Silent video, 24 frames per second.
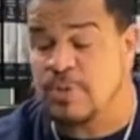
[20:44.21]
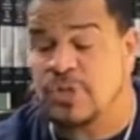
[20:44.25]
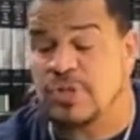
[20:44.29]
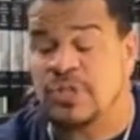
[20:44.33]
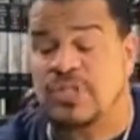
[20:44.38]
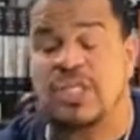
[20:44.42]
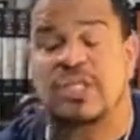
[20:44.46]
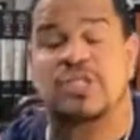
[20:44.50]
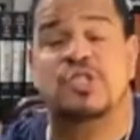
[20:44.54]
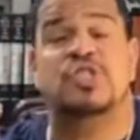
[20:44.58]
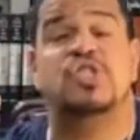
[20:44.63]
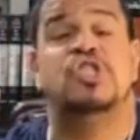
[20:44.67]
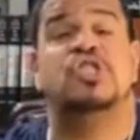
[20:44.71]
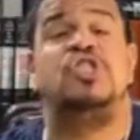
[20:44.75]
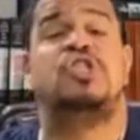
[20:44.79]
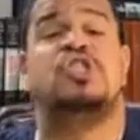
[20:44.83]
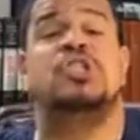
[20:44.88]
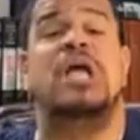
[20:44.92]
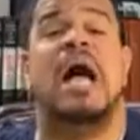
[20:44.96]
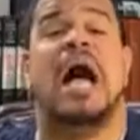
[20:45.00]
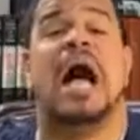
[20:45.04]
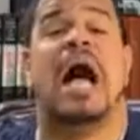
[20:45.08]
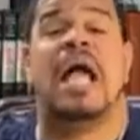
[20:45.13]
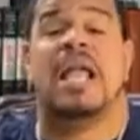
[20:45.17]
It was this
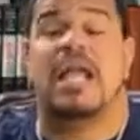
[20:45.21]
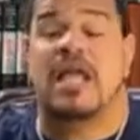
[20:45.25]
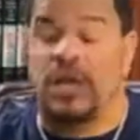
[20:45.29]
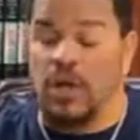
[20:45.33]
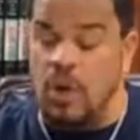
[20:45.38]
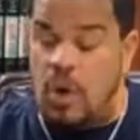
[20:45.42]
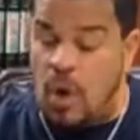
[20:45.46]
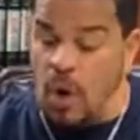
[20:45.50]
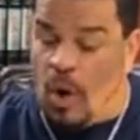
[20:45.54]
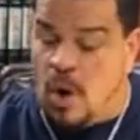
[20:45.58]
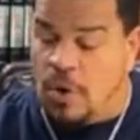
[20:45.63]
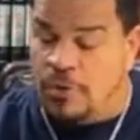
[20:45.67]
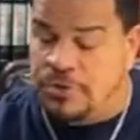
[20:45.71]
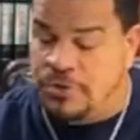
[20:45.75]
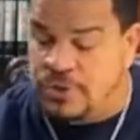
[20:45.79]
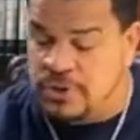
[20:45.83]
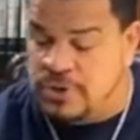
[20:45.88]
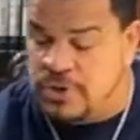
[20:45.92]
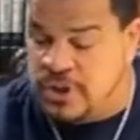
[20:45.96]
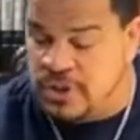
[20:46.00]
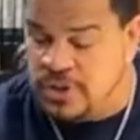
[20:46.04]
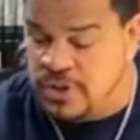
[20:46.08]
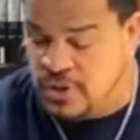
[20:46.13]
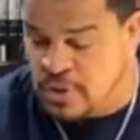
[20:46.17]
giant
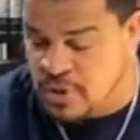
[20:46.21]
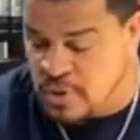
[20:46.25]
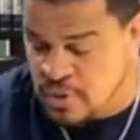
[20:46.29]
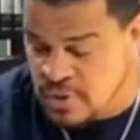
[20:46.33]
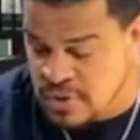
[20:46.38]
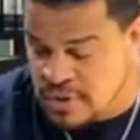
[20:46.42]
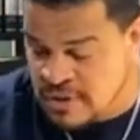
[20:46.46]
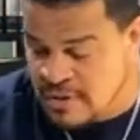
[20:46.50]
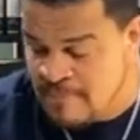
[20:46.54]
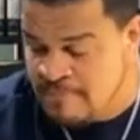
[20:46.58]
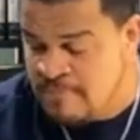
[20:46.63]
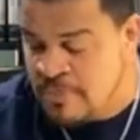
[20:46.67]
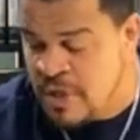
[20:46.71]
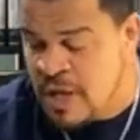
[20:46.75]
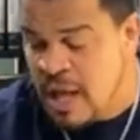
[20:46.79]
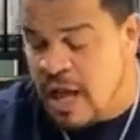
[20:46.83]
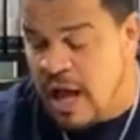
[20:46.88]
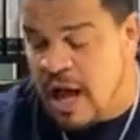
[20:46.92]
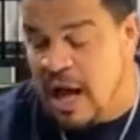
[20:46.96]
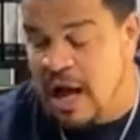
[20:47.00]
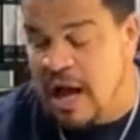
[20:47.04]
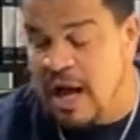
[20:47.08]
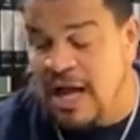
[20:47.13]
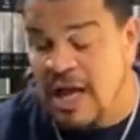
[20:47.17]
altar to Zeus.
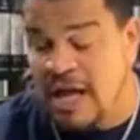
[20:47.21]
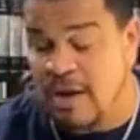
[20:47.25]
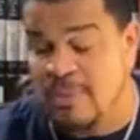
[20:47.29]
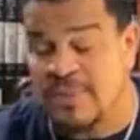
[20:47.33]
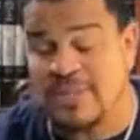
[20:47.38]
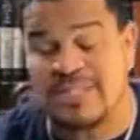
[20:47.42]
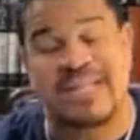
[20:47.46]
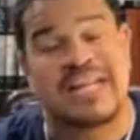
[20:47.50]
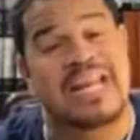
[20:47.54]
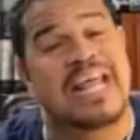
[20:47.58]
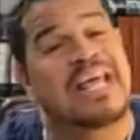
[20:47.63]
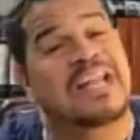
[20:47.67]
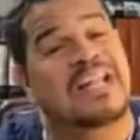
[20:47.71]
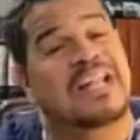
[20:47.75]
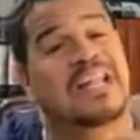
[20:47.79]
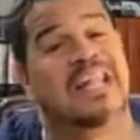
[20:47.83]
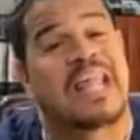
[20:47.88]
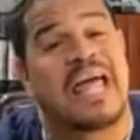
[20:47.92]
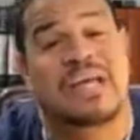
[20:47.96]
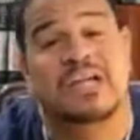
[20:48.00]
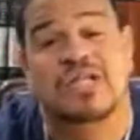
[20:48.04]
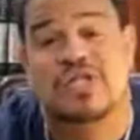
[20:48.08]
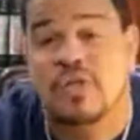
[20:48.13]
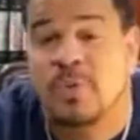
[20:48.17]
It was an
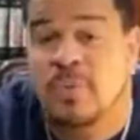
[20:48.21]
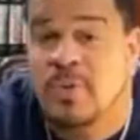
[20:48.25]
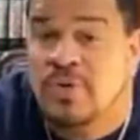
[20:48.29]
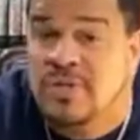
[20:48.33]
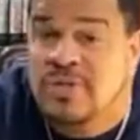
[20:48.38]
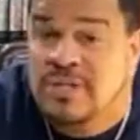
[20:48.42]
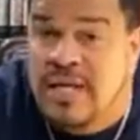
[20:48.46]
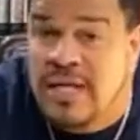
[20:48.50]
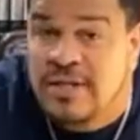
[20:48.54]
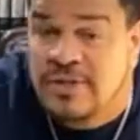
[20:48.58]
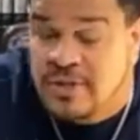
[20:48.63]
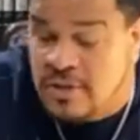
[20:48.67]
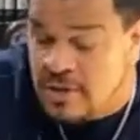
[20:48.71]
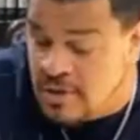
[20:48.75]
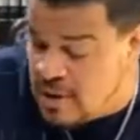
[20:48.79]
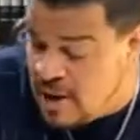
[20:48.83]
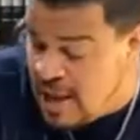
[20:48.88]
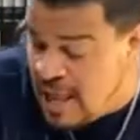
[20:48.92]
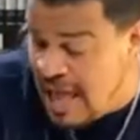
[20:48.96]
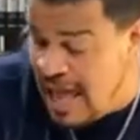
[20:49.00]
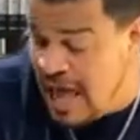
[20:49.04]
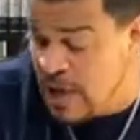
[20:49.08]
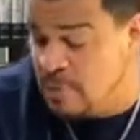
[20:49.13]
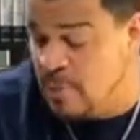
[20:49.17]
intellectual
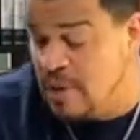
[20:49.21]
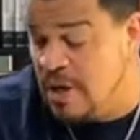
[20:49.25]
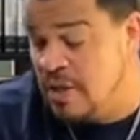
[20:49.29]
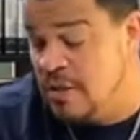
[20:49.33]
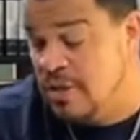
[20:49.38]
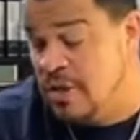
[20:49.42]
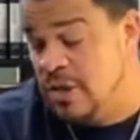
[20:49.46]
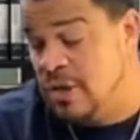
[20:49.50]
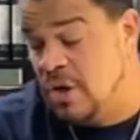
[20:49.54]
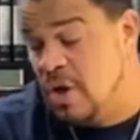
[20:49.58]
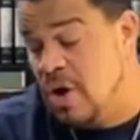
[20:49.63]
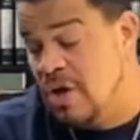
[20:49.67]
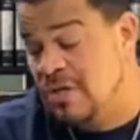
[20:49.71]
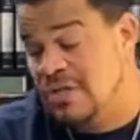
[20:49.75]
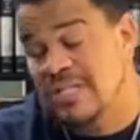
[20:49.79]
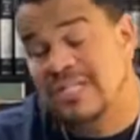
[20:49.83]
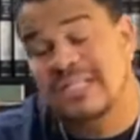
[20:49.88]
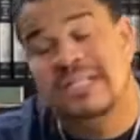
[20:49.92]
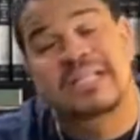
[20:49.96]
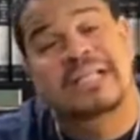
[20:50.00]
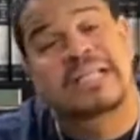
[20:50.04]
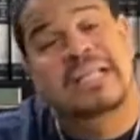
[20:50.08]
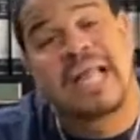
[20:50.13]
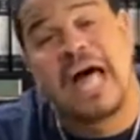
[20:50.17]
center, had one of the
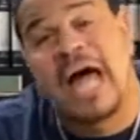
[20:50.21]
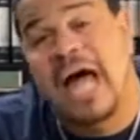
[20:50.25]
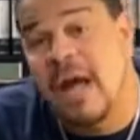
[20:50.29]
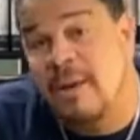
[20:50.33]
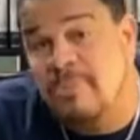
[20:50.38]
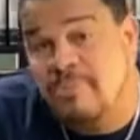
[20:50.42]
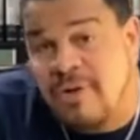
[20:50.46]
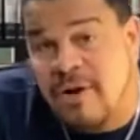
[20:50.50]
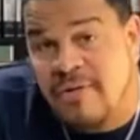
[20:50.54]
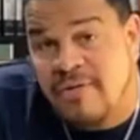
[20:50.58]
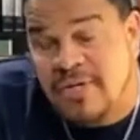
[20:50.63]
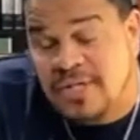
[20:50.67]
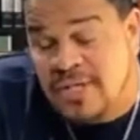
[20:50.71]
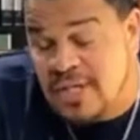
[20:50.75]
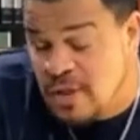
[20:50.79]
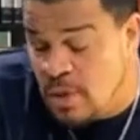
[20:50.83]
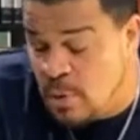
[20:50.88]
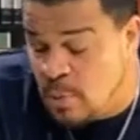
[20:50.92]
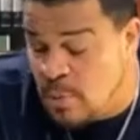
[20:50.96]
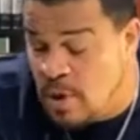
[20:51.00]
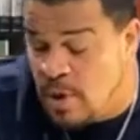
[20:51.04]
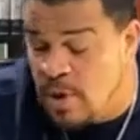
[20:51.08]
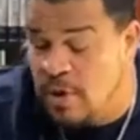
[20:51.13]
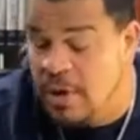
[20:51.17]
largest
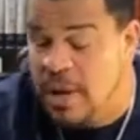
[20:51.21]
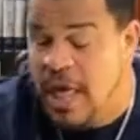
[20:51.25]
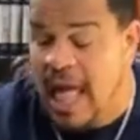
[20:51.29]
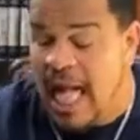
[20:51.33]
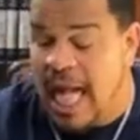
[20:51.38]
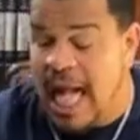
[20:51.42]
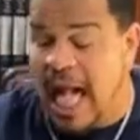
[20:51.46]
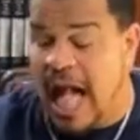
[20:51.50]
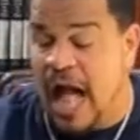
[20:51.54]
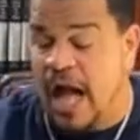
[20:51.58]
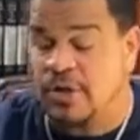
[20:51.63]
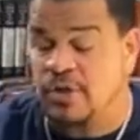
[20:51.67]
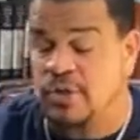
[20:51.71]
libraries in the world.